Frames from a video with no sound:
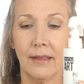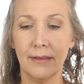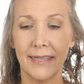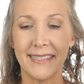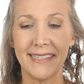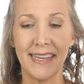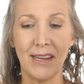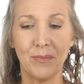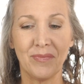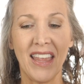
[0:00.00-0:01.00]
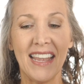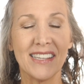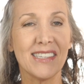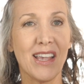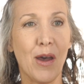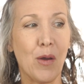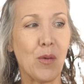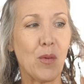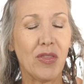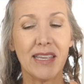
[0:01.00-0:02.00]
Let's see.
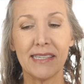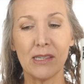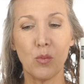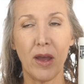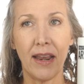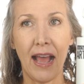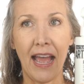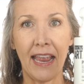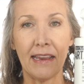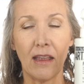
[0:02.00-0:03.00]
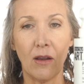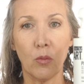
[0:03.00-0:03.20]
So this is what I